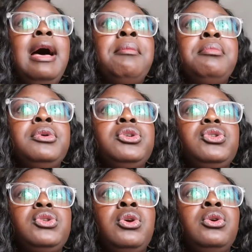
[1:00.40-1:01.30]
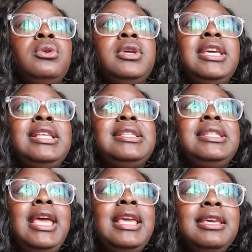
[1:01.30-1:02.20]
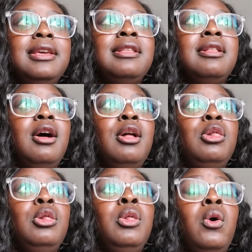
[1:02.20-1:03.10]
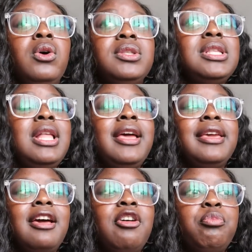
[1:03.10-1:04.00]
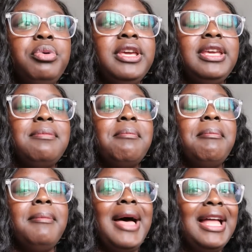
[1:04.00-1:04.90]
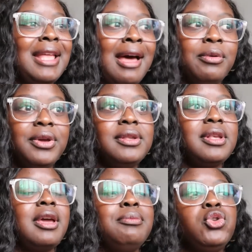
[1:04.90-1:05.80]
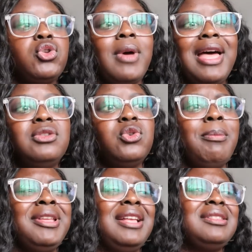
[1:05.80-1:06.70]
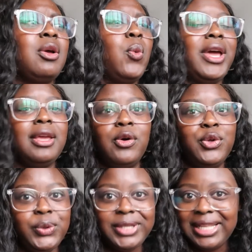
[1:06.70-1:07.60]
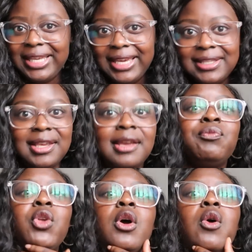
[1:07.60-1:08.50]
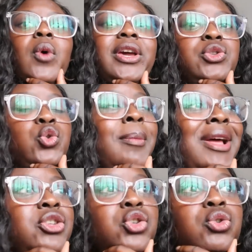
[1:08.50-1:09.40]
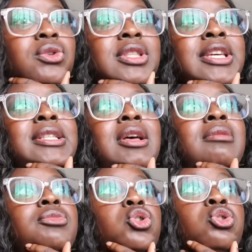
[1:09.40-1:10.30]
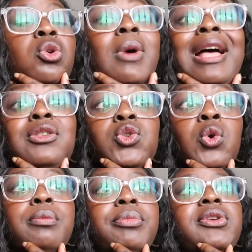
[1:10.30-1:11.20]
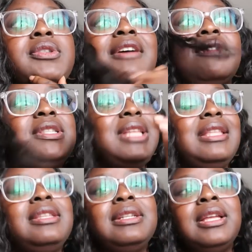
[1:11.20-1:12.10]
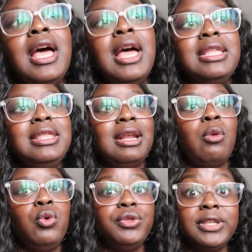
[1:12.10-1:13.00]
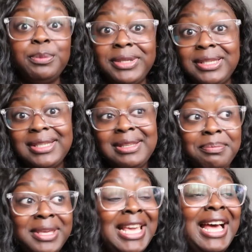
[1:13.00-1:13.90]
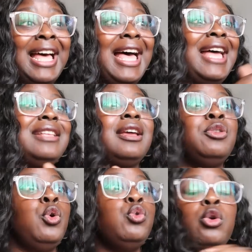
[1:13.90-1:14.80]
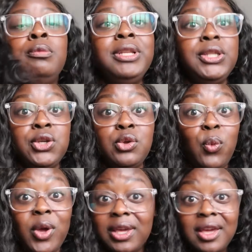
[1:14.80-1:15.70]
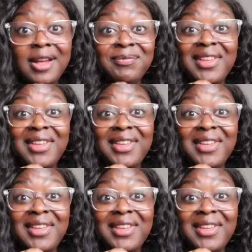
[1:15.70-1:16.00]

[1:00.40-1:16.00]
um, So it's taken a lot, like I've put in mad hours Like I'm so hands on, my dad's like why aren't you delegating? Why isn't your manager doing this? I'm so hands on because I have a standard that I want this business to be at And I know nobody's gonna work